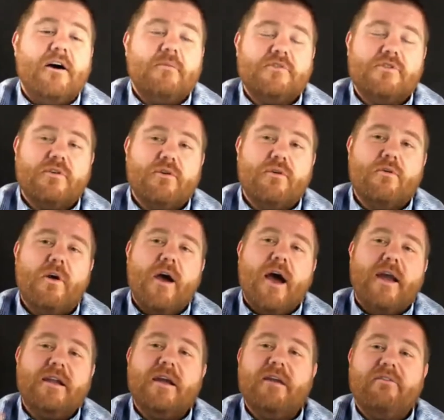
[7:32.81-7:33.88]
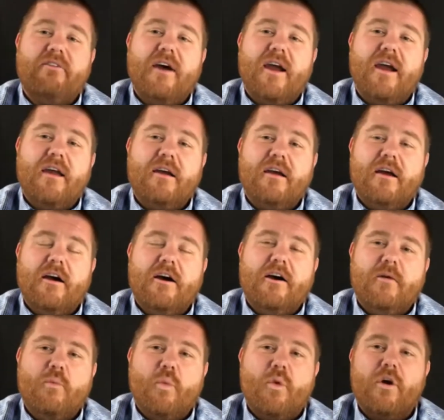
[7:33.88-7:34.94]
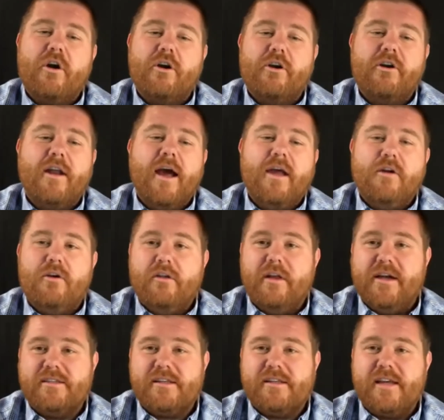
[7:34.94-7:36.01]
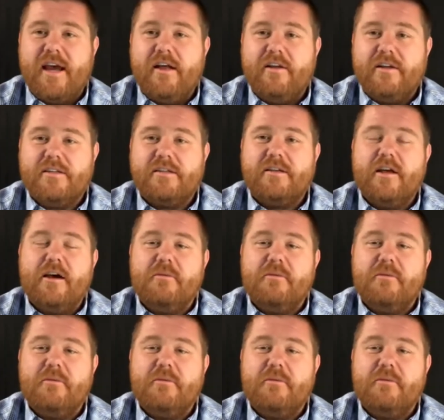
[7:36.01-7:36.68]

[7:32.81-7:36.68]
So identifying where you're not utilizing talent